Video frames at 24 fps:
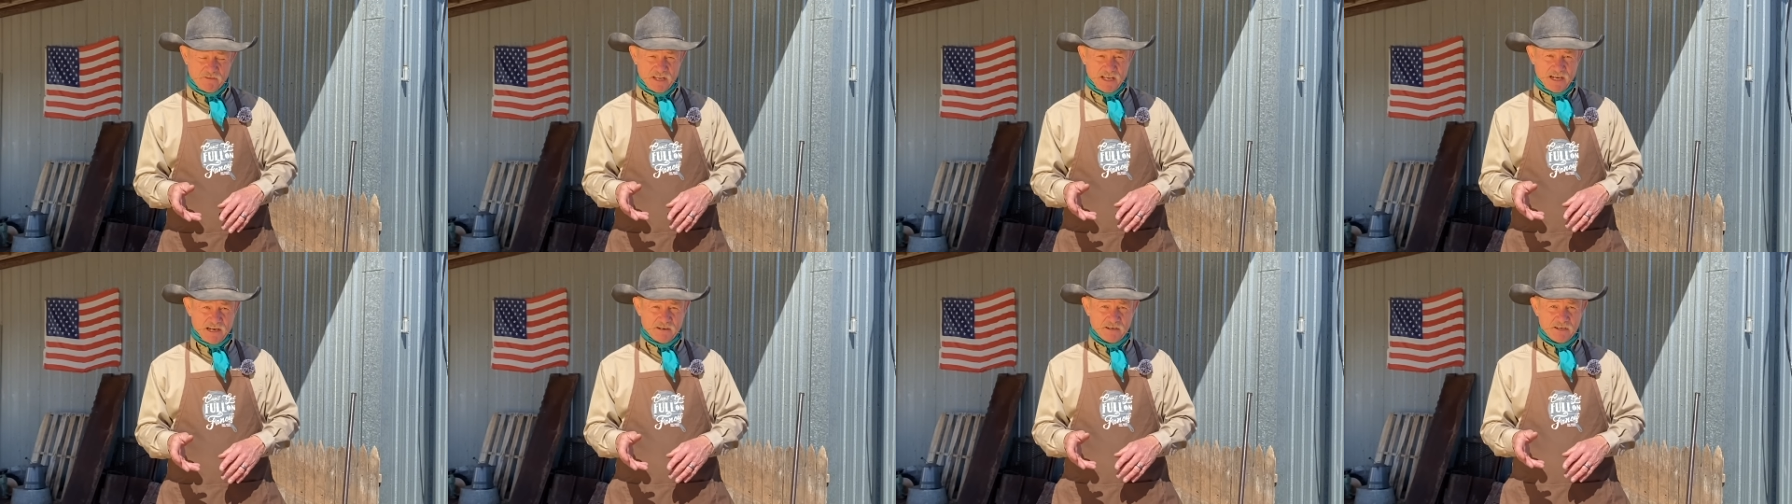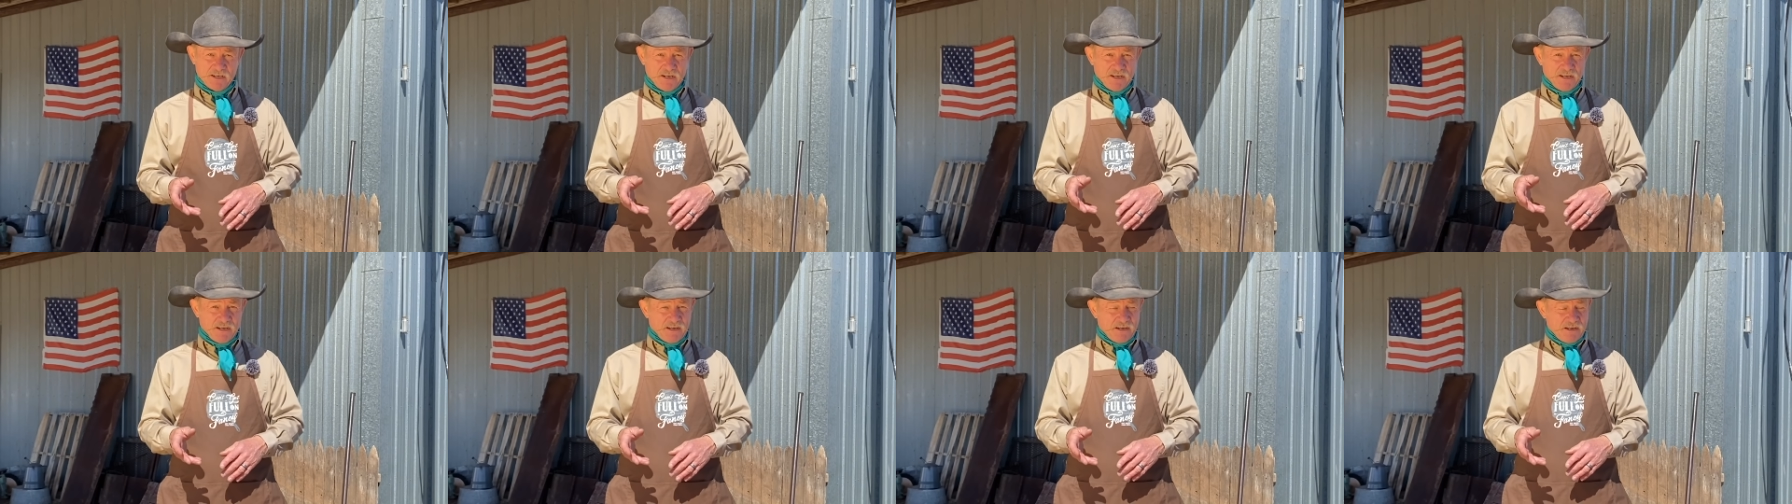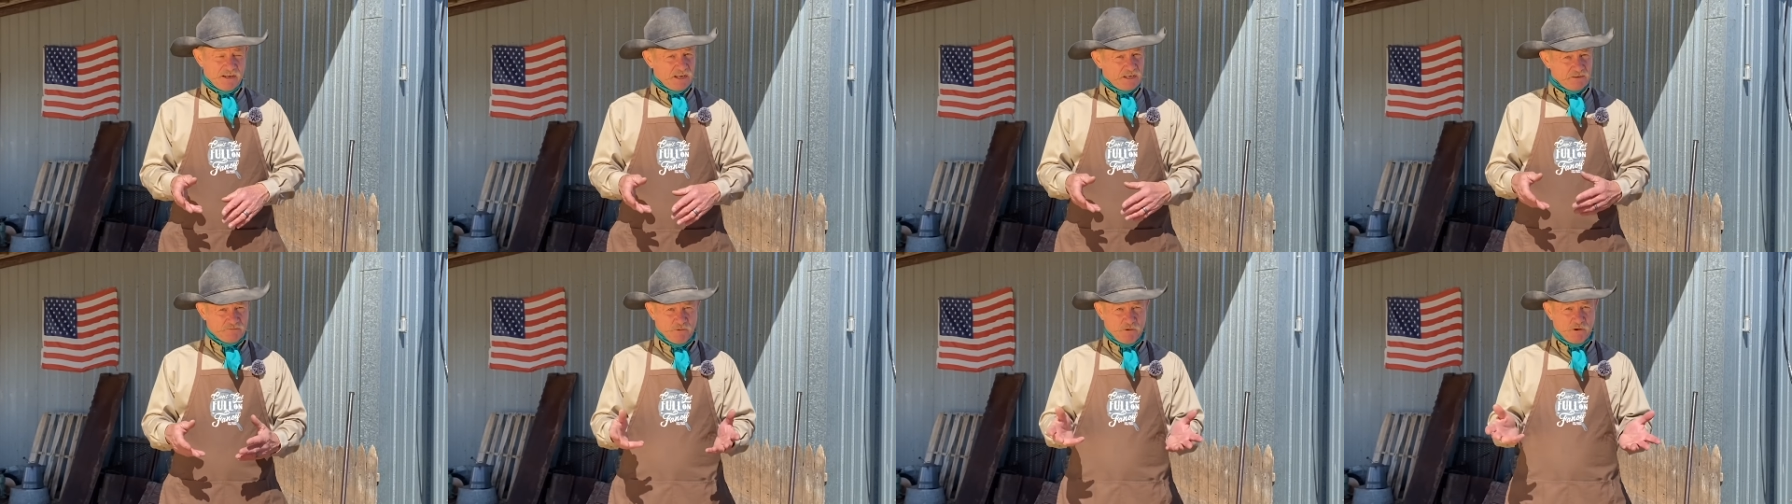Now,
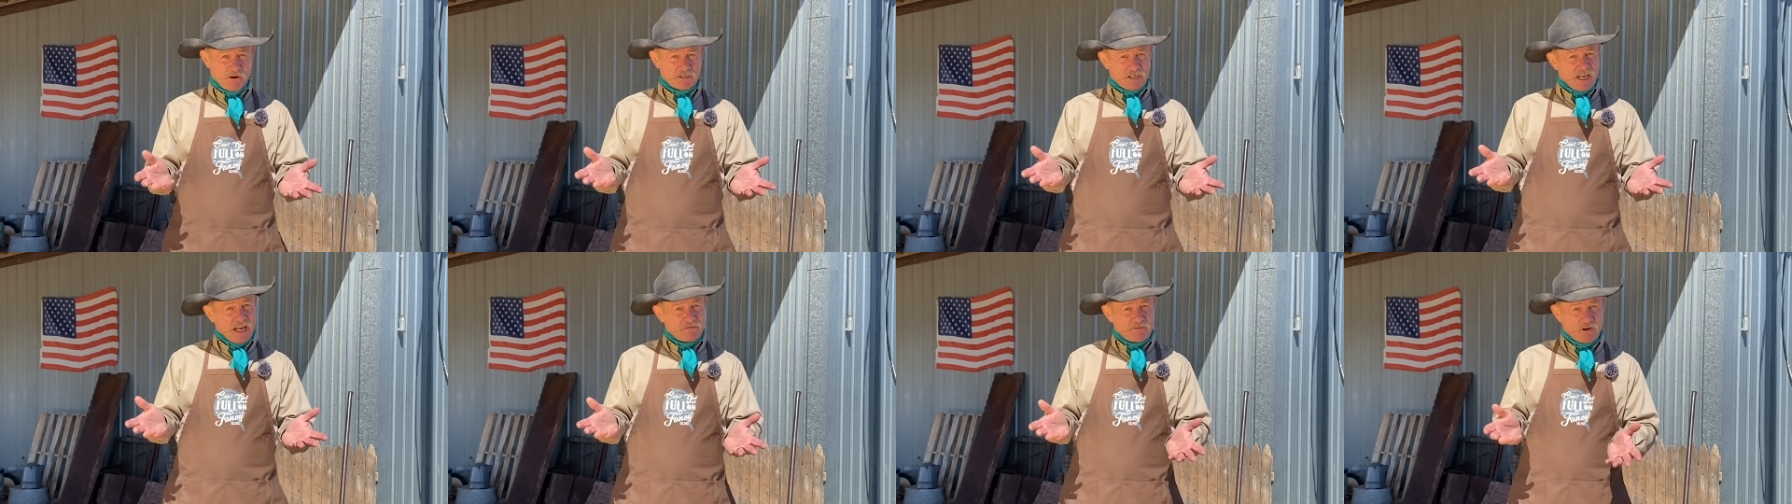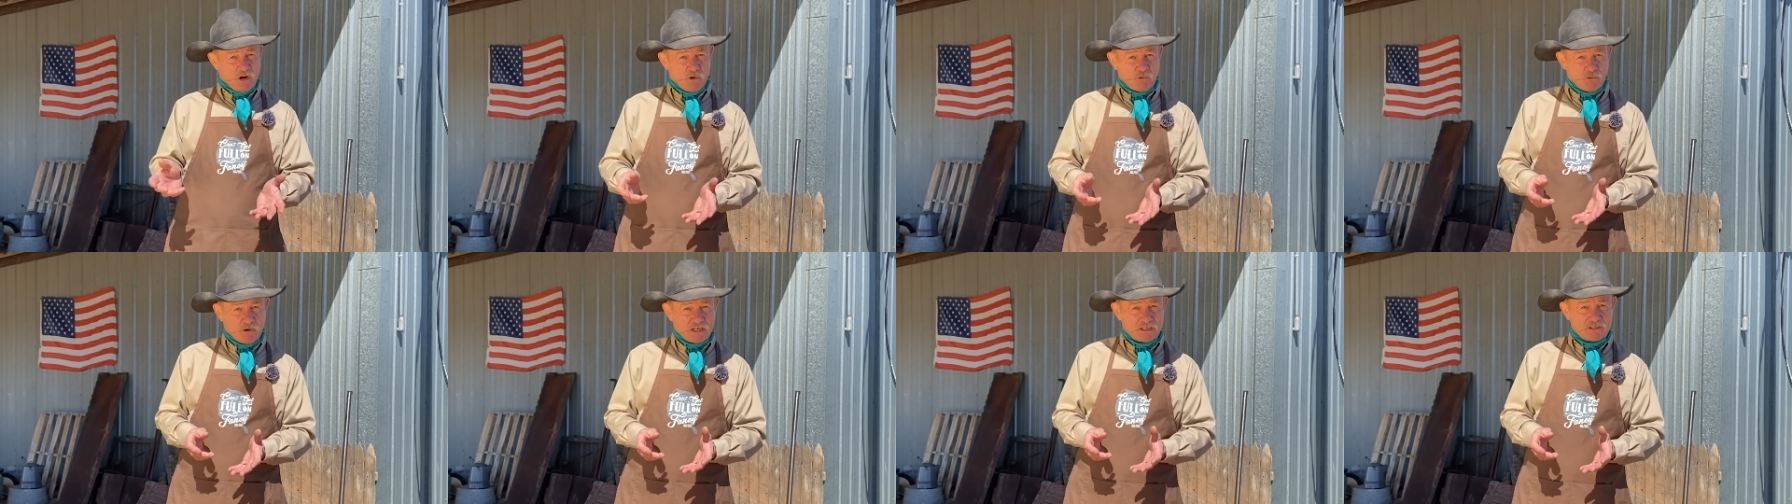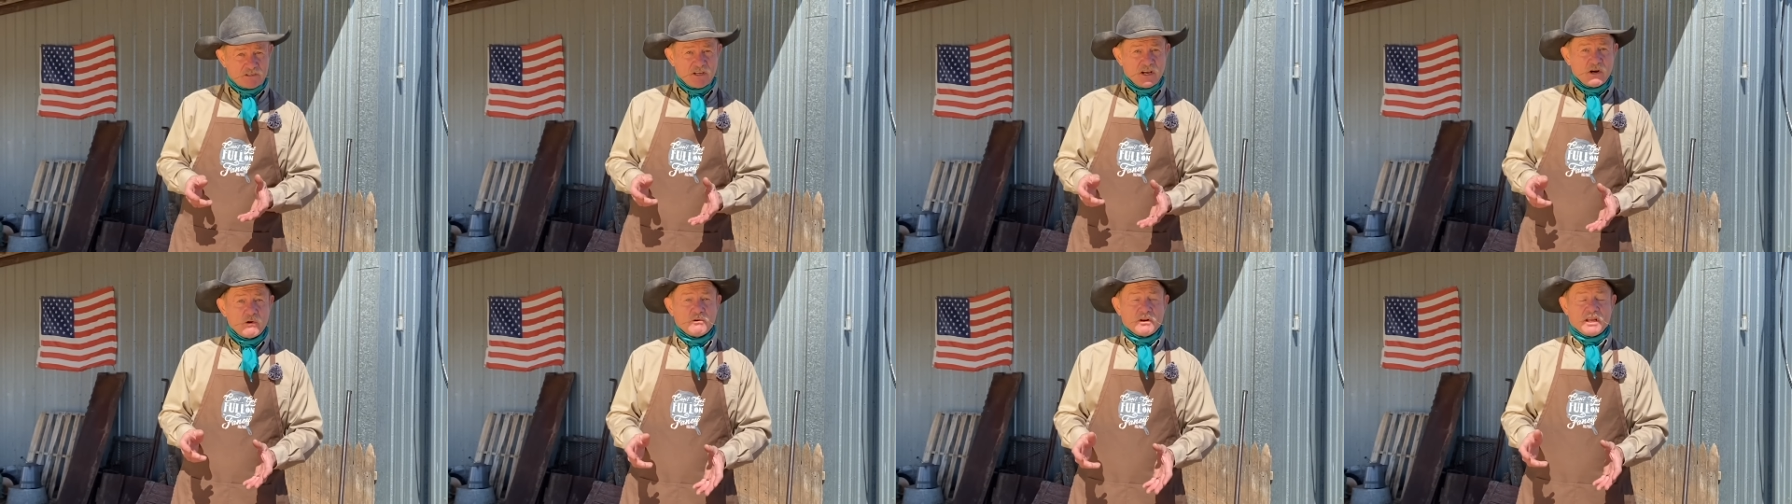as far as I've always
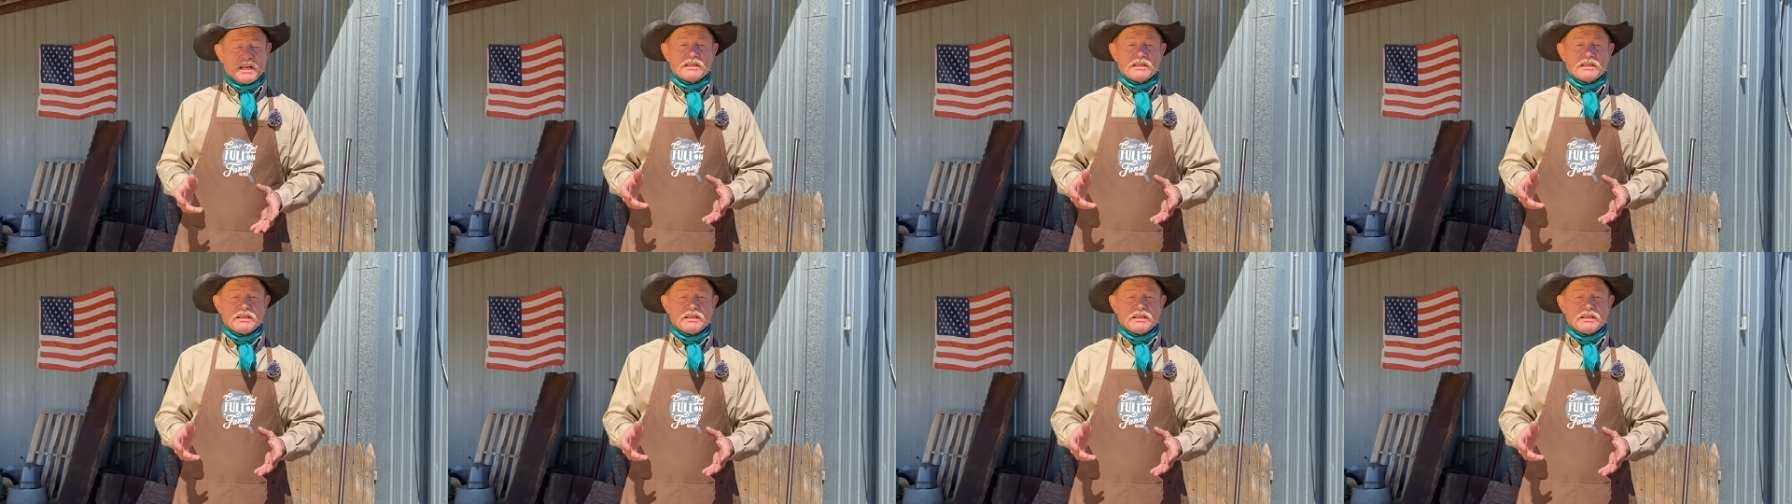known,